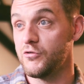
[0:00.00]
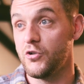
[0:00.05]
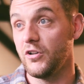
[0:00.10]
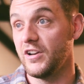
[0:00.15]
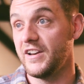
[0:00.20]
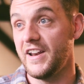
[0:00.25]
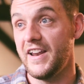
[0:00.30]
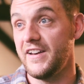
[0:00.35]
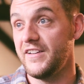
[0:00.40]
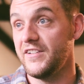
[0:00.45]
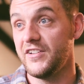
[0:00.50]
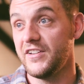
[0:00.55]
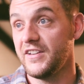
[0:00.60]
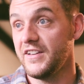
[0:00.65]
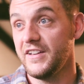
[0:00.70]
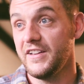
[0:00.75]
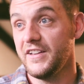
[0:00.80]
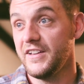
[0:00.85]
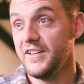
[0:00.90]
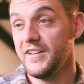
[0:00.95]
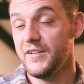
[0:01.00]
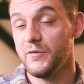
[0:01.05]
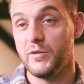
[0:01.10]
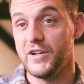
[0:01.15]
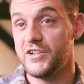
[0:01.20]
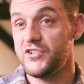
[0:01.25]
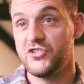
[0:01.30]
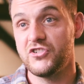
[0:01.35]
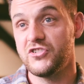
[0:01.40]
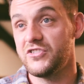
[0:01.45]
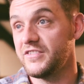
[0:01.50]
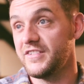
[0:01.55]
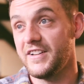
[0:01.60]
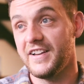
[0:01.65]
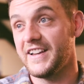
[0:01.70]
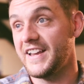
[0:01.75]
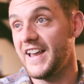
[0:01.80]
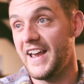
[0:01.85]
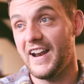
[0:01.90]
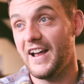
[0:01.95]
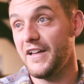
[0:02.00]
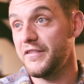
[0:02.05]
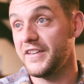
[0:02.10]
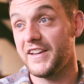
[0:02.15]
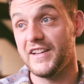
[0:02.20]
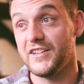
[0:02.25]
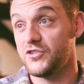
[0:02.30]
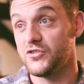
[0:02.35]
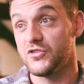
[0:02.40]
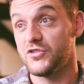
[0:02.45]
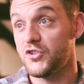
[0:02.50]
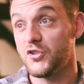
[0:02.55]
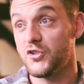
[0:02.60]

Rolling End, which again I think is just